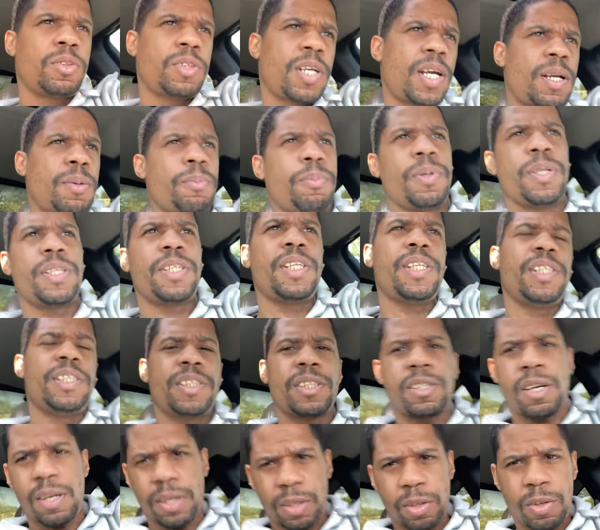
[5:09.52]
trying to put these
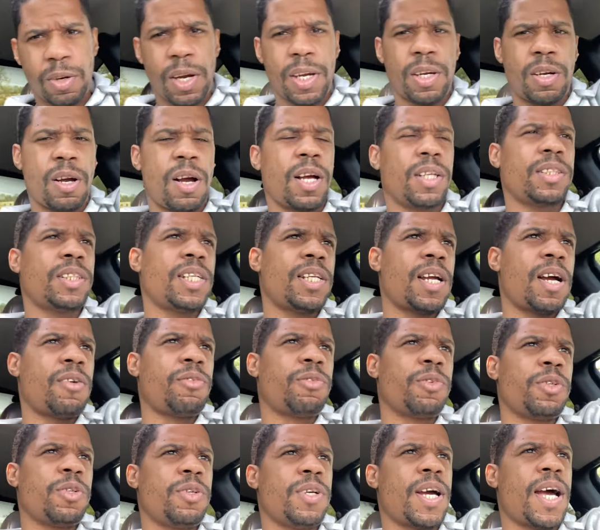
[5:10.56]
great content out
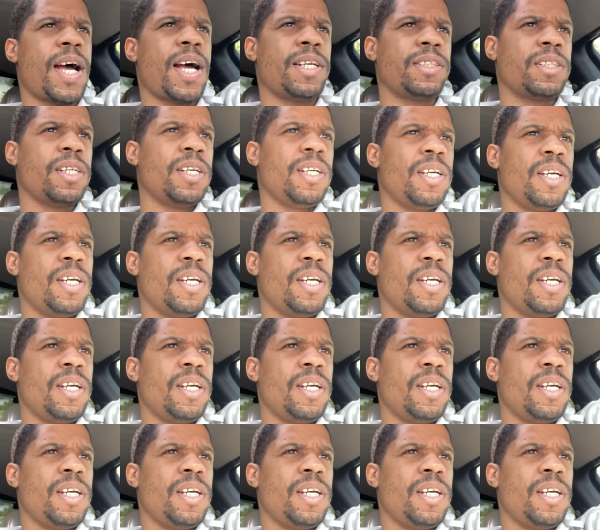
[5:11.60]
for you guys.